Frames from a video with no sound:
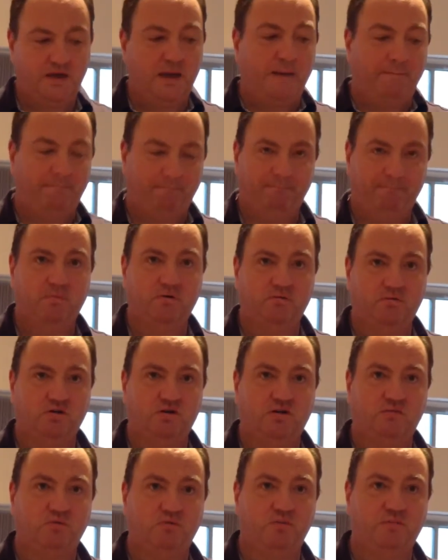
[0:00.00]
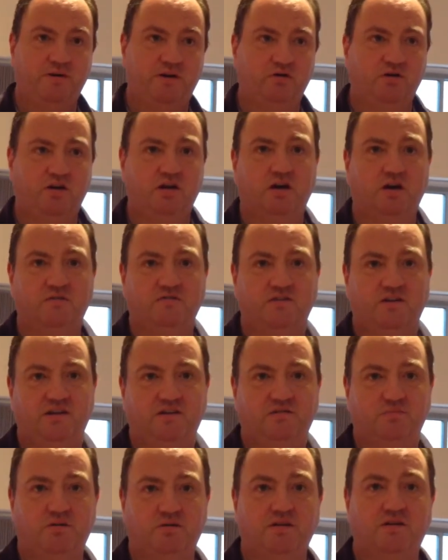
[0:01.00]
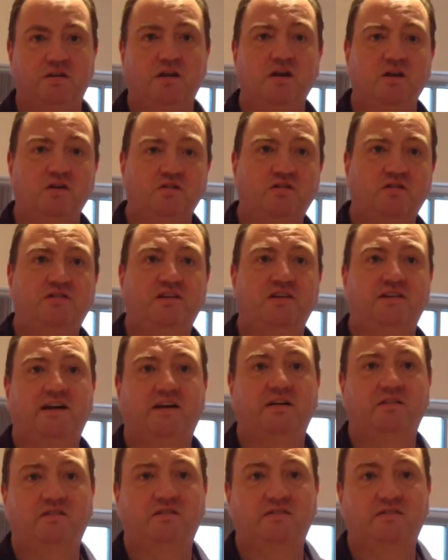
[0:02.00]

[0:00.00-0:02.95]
Yes, we'll be looking after this one to sit down and